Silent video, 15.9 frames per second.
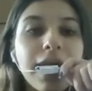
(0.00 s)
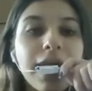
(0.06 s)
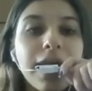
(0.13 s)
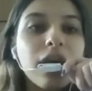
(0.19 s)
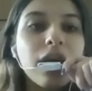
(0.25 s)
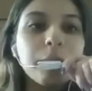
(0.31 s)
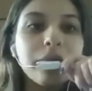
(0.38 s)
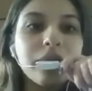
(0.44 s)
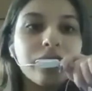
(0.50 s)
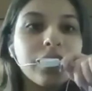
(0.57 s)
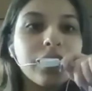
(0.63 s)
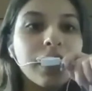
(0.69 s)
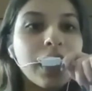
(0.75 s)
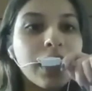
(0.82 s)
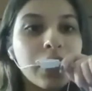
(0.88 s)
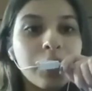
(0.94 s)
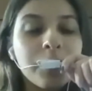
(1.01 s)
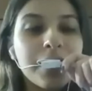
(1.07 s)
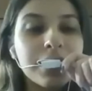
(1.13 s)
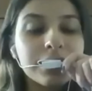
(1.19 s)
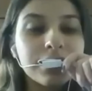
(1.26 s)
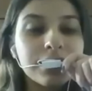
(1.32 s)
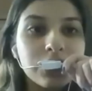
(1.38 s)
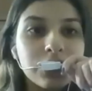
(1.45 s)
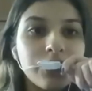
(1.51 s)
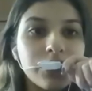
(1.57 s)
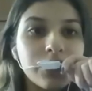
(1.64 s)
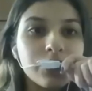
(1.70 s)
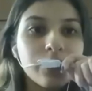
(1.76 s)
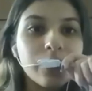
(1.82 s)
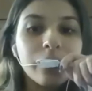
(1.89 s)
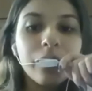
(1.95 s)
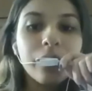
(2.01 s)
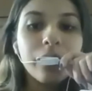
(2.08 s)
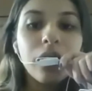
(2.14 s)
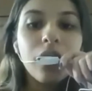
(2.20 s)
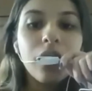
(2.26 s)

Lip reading: and come with the arguments individual,